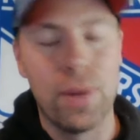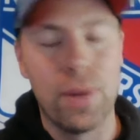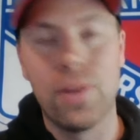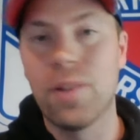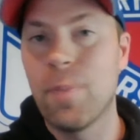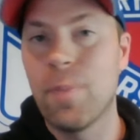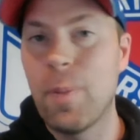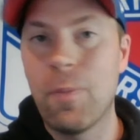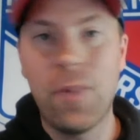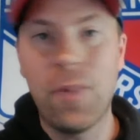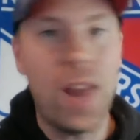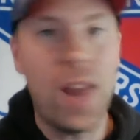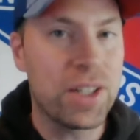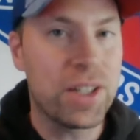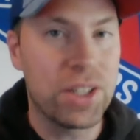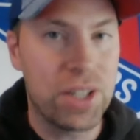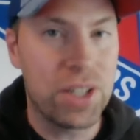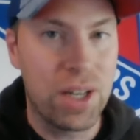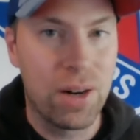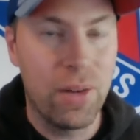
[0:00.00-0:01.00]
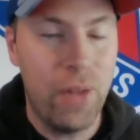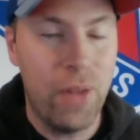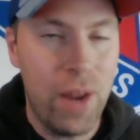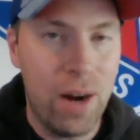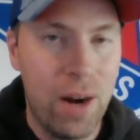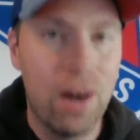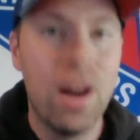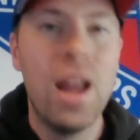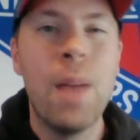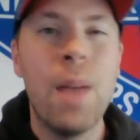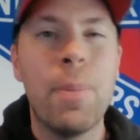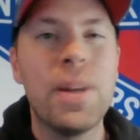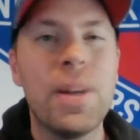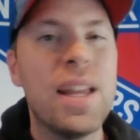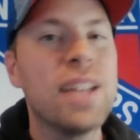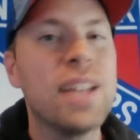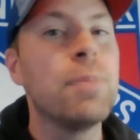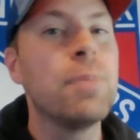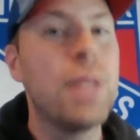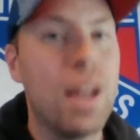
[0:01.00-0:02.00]
There have been flashes here and there, but he
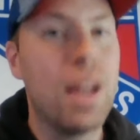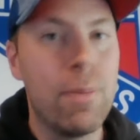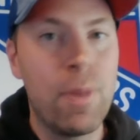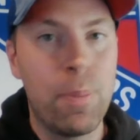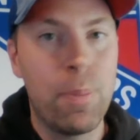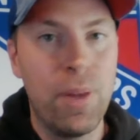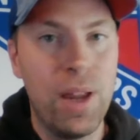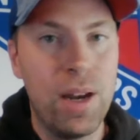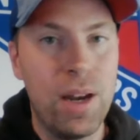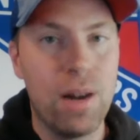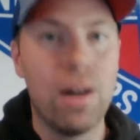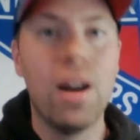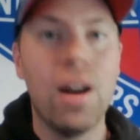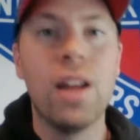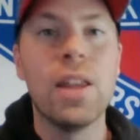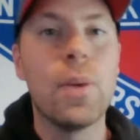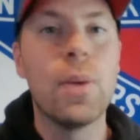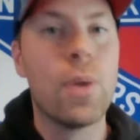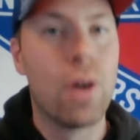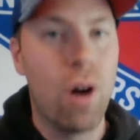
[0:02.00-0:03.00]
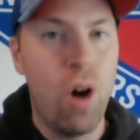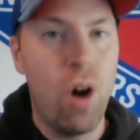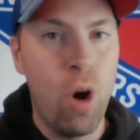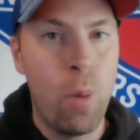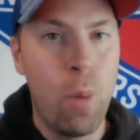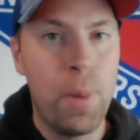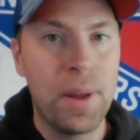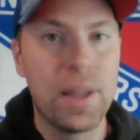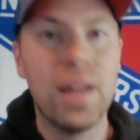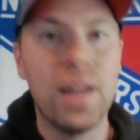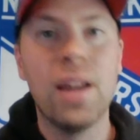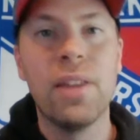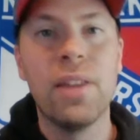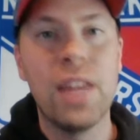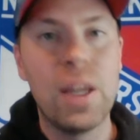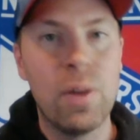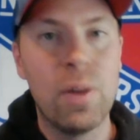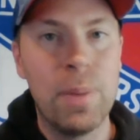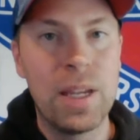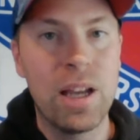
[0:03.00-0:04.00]
hasn't become the player that we were all hoping that
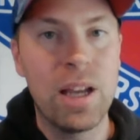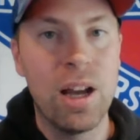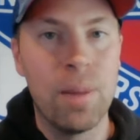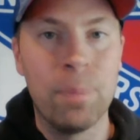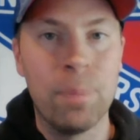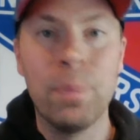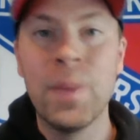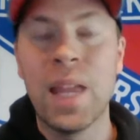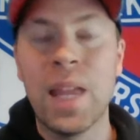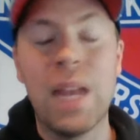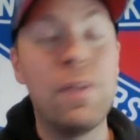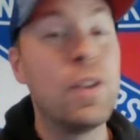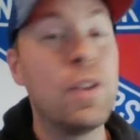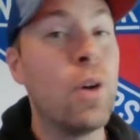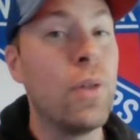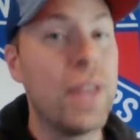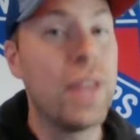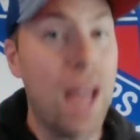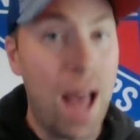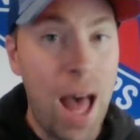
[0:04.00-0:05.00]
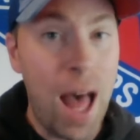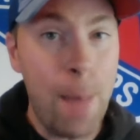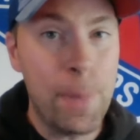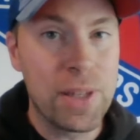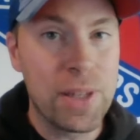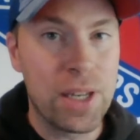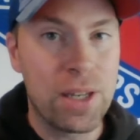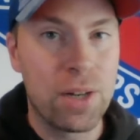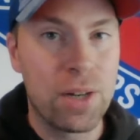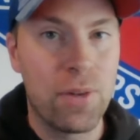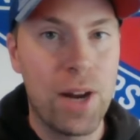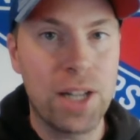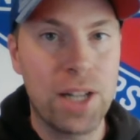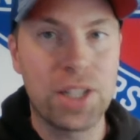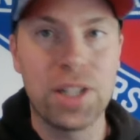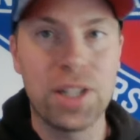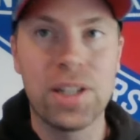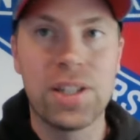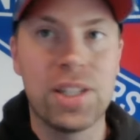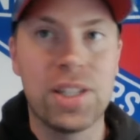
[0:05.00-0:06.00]
he would become. And if you go in the opposite
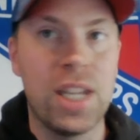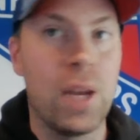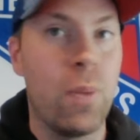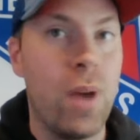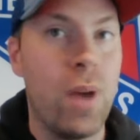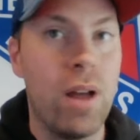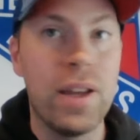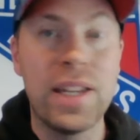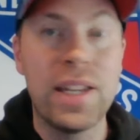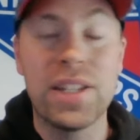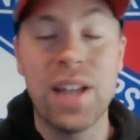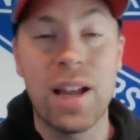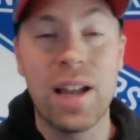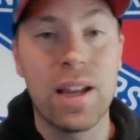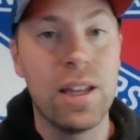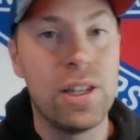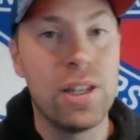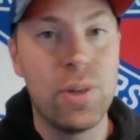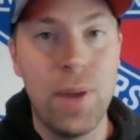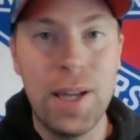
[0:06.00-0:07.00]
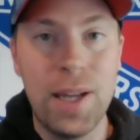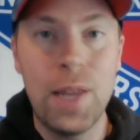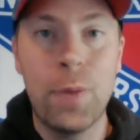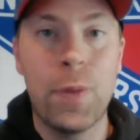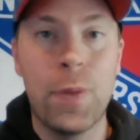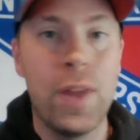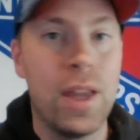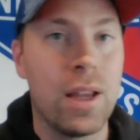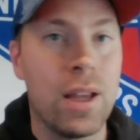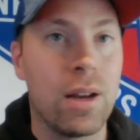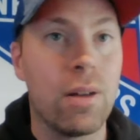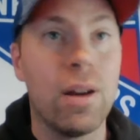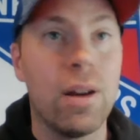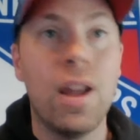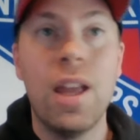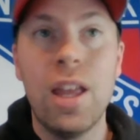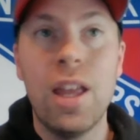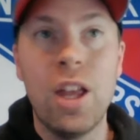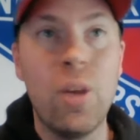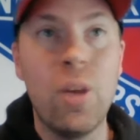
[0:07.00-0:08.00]
direction and say, well, he's not going to do anything or
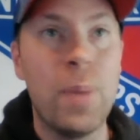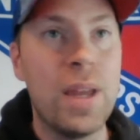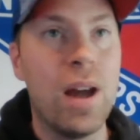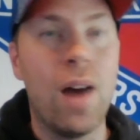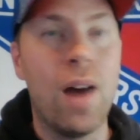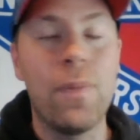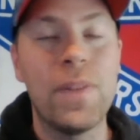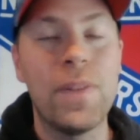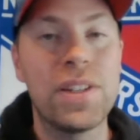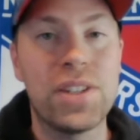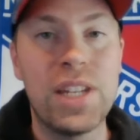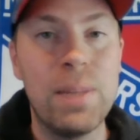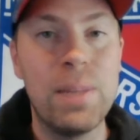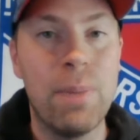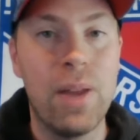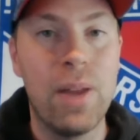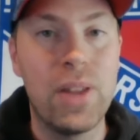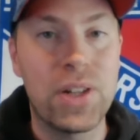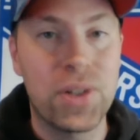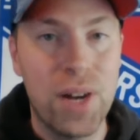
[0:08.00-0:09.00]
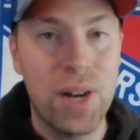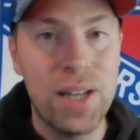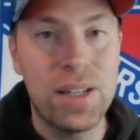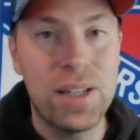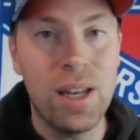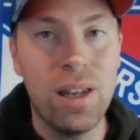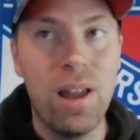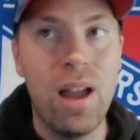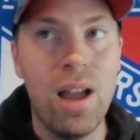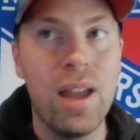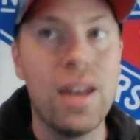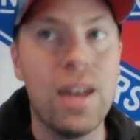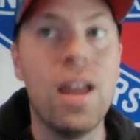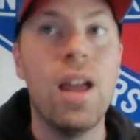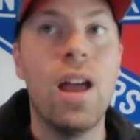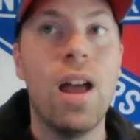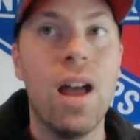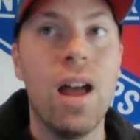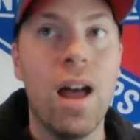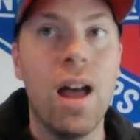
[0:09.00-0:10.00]
he'll be off this team by the trade deadline,
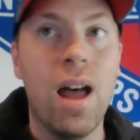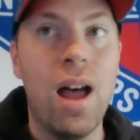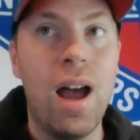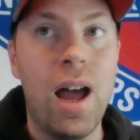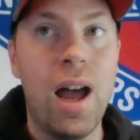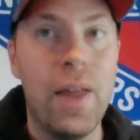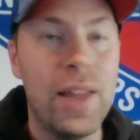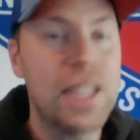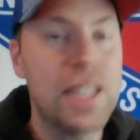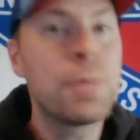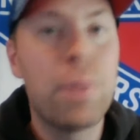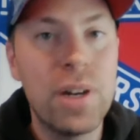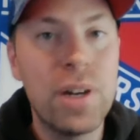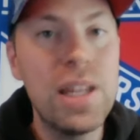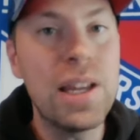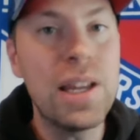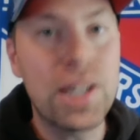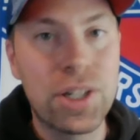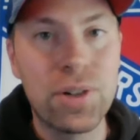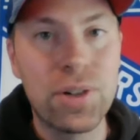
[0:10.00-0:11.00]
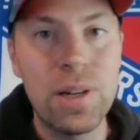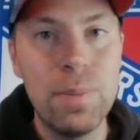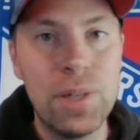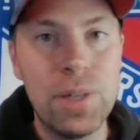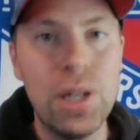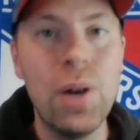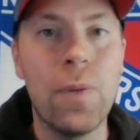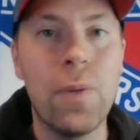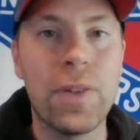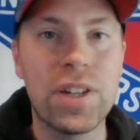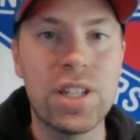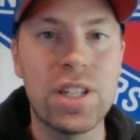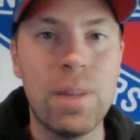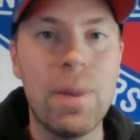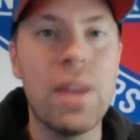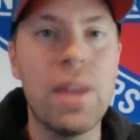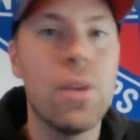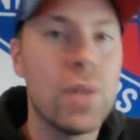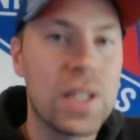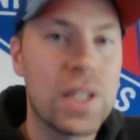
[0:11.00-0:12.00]
that's pretty extreme too for
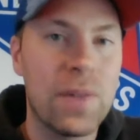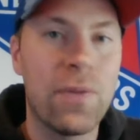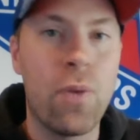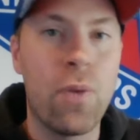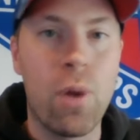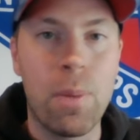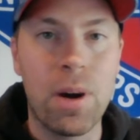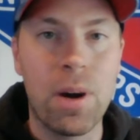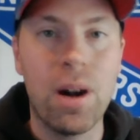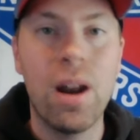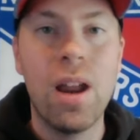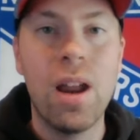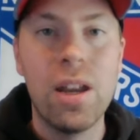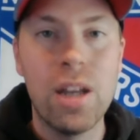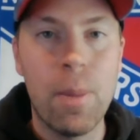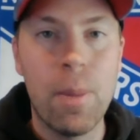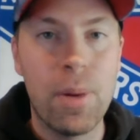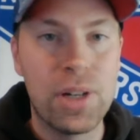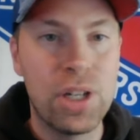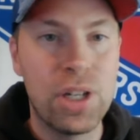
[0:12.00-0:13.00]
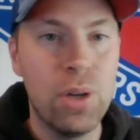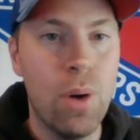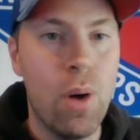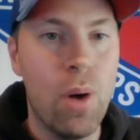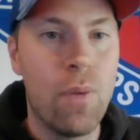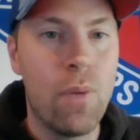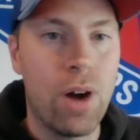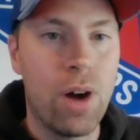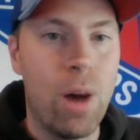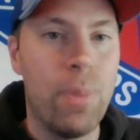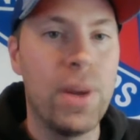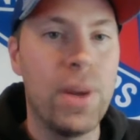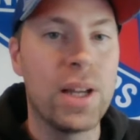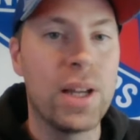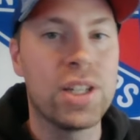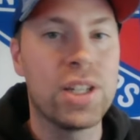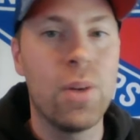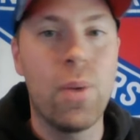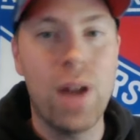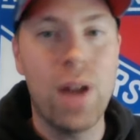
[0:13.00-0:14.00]
somebody that was a former number two overall pick.
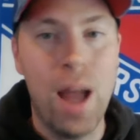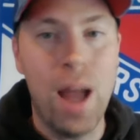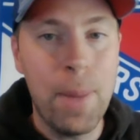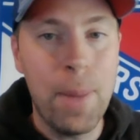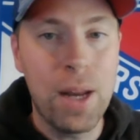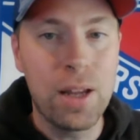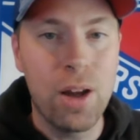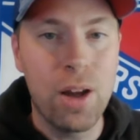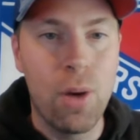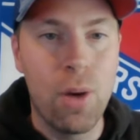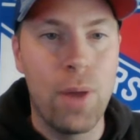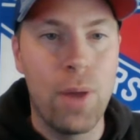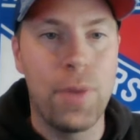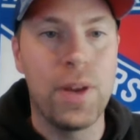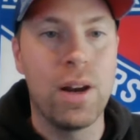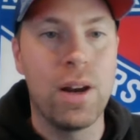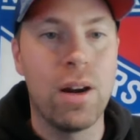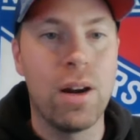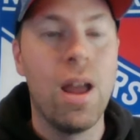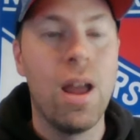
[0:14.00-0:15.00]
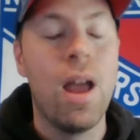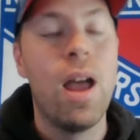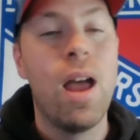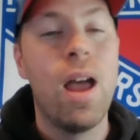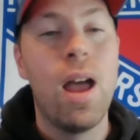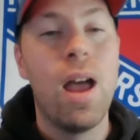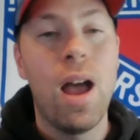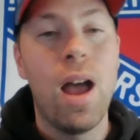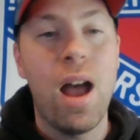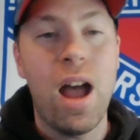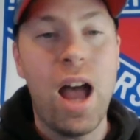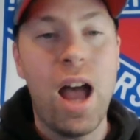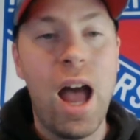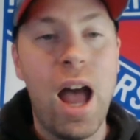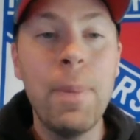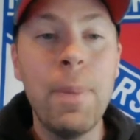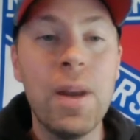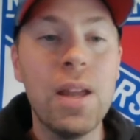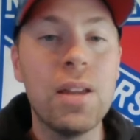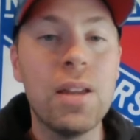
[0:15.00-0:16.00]
So what I'm going to go with here,
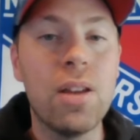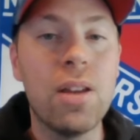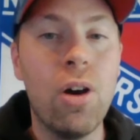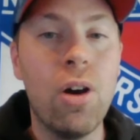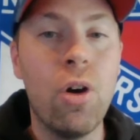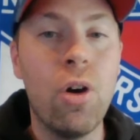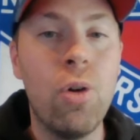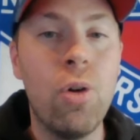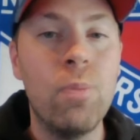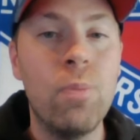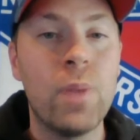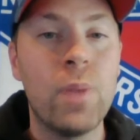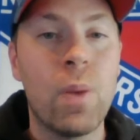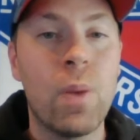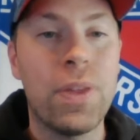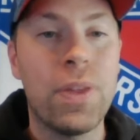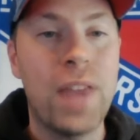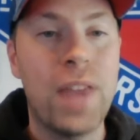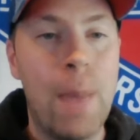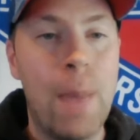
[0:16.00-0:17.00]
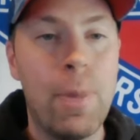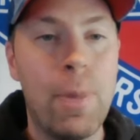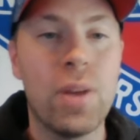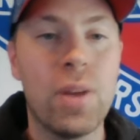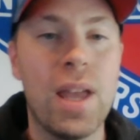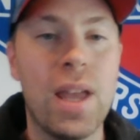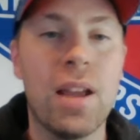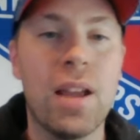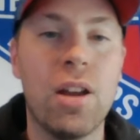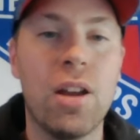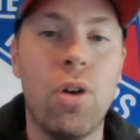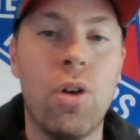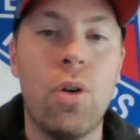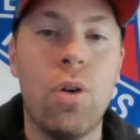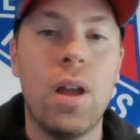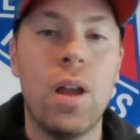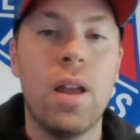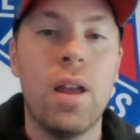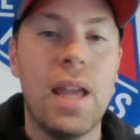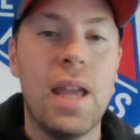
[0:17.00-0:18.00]
I'm going to go with Kaapo Kakko
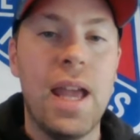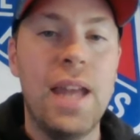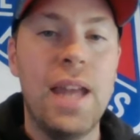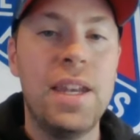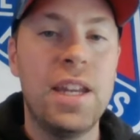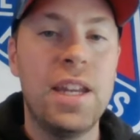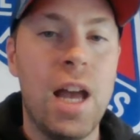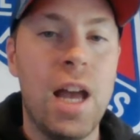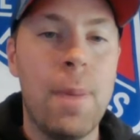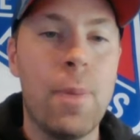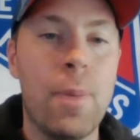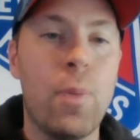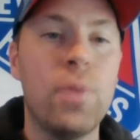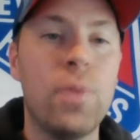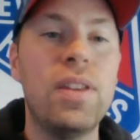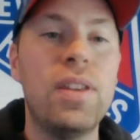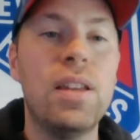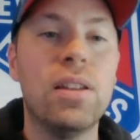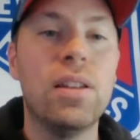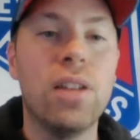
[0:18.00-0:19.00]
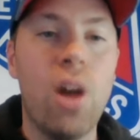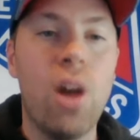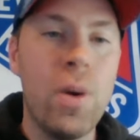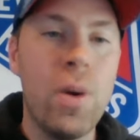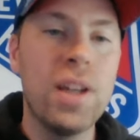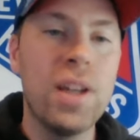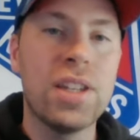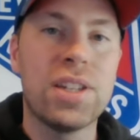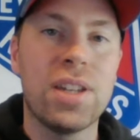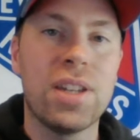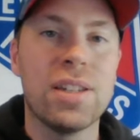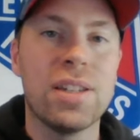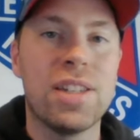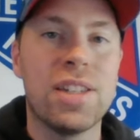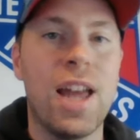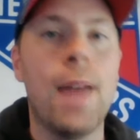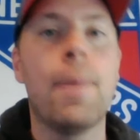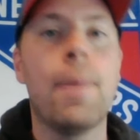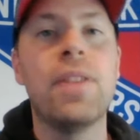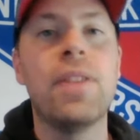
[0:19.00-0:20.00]
ending up with the lowest
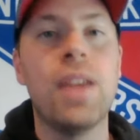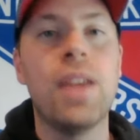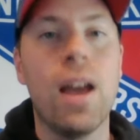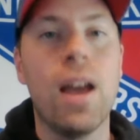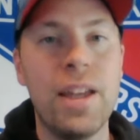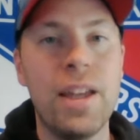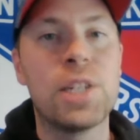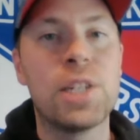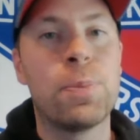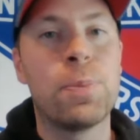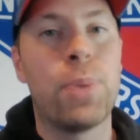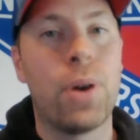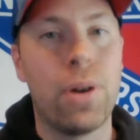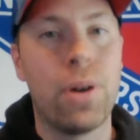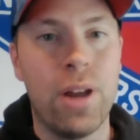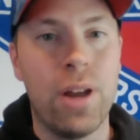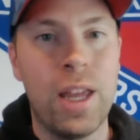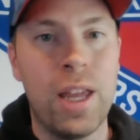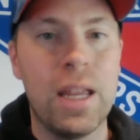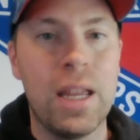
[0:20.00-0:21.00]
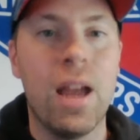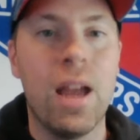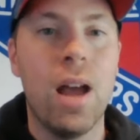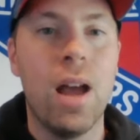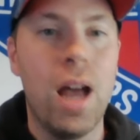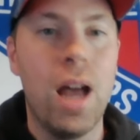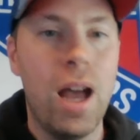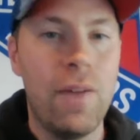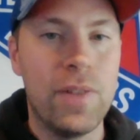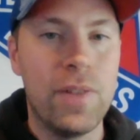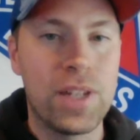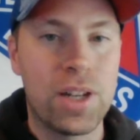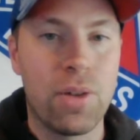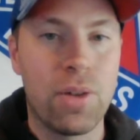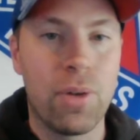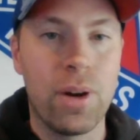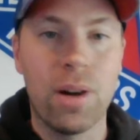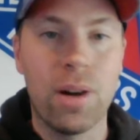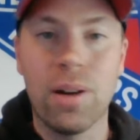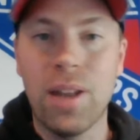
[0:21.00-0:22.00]
time on the ice per night of his career.